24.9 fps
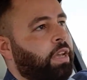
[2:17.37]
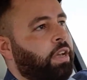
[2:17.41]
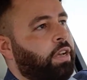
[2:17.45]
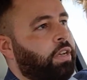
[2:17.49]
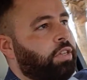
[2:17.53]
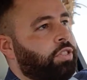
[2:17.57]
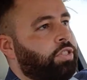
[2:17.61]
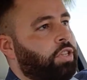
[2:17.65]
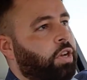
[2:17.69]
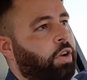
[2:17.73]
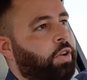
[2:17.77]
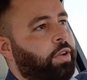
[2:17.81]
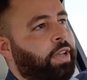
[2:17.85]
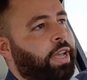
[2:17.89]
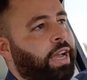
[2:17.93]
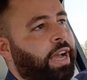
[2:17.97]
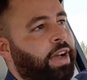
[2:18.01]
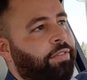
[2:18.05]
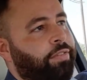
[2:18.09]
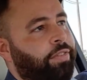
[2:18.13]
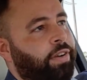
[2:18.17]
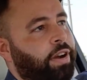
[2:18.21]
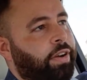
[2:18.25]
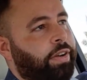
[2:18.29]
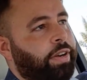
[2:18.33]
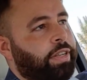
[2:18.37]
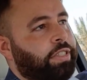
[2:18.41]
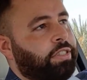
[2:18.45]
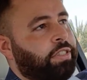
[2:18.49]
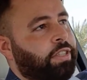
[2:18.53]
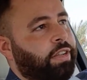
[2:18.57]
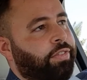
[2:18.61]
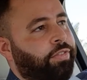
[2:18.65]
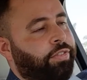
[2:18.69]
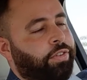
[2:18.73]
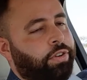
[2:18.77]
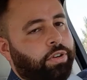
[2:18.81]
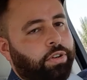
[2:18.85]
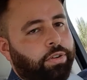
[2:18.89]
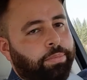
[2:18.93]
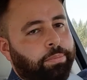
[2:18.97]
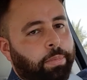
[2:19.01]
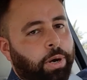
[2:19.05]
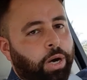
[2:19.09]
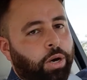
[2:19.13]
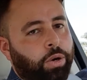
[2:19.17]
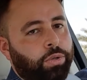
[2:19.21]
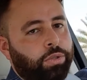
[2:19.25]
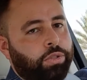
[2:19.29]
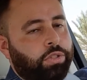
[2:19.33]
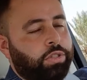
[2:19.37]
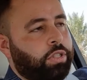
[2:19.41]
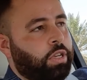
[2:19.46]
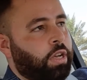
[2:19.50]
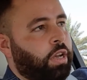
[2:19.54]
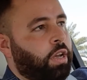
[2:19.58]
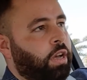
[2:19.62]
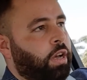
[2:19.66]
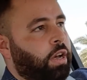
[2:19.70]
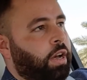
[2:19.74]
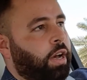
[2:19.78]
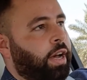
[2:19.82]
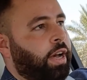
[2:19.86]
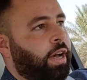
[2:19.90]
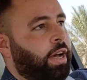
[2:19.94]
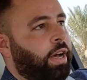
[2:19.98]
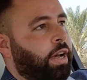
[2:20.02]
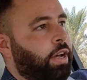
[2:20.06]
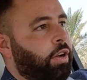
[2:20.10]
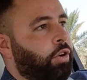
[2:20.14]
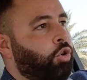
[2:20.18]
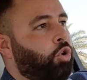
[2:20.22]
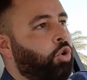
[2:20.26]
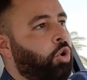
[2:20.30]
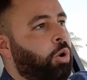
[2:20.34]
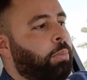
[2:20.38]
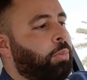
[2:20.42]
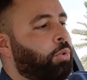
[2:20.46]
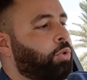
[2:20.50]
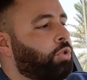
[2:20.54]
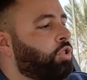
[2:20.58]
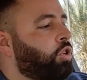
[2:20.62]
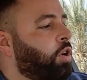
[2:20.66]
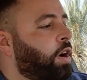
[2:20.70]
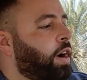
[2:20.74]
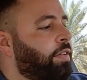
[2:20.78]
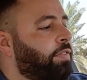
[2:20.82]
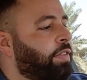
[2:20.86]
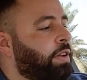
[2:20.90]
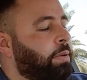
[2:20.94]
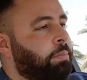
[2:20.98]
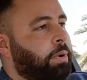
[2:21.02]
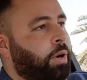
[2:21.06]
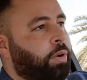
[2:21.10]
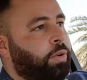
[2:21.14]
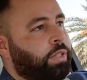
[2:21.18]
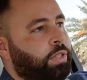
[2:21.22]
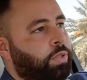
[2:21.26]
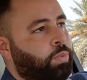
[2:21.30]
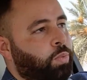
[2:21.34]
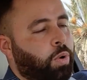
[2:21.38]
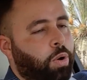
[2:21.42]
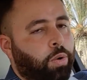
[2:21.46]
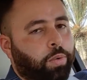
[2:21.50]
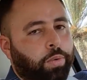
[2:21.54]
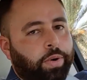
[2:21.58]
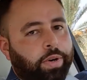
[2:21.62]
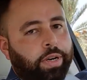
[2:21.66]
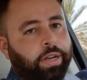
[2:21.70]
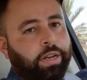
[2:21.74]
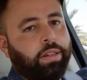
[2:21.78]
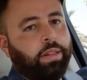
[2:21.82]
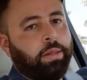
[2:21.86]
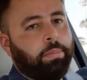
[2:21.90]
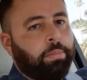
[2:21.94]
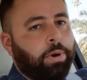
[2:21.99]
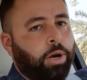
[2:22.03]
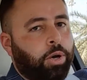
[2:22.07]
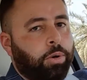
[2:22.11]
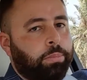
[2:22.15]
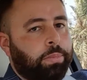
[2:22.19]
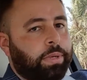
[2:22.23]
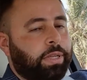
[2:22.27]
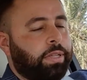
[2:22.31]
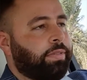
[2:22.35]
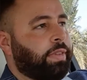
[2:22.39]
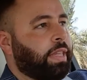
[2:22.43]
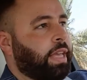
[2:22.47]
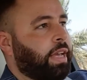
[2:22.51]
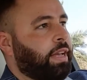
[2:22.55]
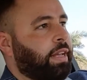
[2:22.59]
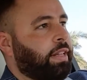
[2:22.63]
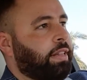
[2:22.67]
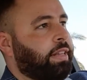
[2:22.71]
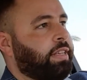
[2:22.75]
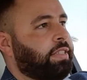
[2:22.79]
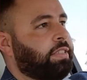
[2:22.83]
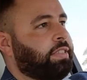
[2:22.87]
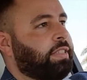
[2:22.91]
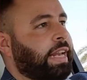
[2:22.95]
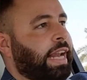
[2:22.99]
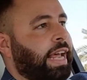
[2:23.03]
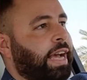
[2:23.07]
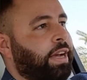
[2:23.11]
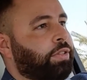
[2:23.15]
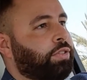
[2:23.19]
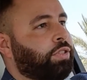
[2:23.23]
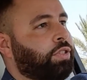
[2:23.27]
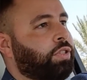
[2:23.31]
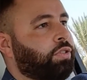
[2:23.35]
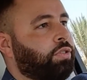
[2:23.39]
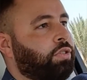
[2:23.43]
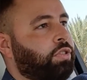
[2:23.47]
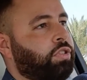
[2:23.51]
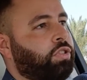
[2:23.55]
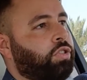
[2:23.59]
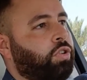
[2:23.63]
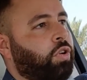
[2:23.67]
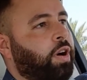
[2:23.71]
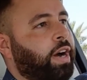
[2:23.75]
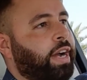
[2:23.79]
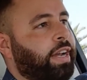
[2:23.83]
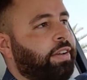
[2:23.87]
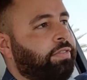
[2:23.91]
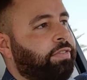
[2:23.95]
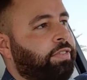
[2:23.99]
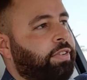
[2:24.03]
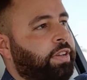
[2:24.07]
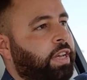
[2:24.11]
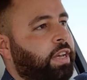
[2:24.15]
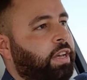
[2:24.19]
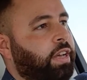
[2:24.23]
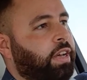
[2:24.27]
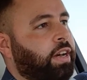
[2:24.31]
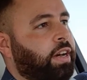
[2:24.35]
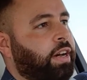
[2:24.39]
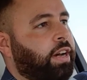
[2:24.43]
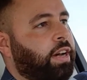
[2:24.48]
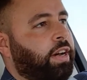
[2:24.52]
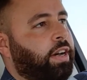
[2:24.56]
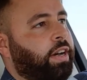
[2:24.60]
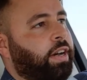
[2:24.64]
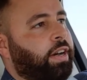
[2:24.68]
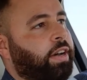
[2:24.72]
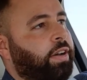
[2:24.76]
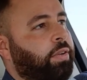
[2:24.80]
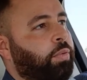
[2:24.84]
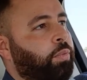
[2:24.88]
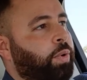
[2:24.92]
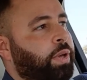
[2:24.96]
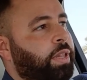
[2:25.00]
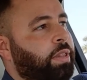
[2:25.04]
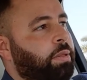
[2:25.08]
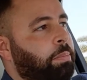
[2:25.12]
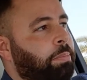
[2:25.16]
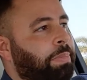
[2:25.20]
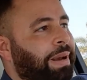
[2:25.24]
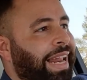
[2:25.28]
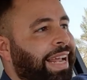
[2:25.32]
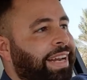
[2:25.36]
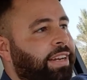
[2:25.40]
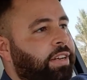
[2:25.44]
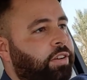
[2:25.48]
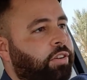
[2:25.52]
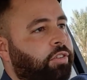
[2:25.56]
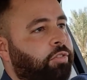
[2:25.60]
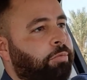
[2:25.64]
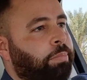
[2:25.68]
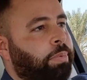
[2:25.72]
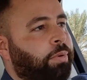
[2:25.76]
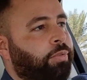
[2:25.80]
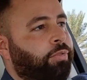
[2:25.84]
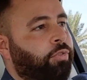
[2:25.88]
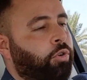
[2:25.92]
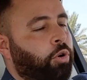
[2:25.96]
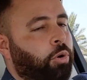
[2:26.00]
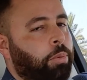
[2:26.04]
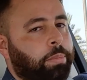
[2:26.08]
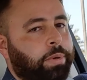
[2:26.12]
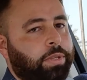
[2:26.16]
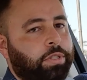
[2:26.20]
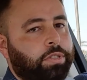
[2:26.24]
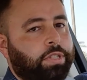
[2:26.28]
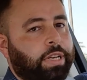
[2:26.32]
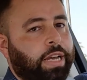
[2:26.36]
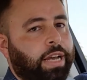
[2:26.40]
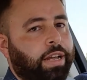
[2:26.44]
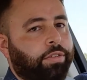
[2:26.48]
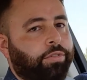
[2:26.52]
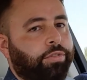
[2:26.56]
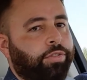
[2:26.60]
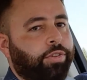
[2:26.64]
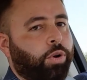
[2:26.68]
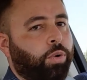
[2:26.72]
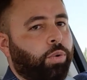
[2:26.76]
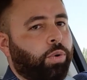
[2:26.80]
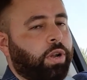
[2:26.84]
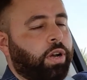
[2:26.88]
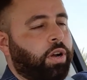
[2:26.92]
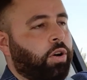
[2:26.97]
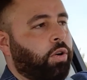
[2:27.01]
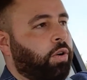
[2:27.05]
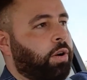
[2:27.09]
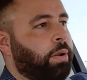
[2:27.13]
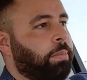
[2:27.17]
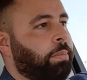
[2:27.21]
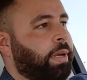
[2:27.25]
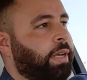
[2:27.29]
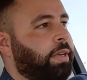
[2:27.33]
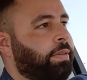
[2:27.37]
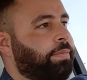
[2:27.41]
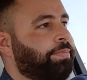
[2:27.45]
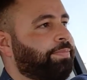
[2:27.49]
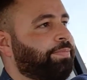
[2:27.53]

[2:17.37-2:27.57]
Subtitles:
So you have various different modes. Normal driving mode is what we're in at the moment. This allows you to drive with a blend of performance and fuel economy.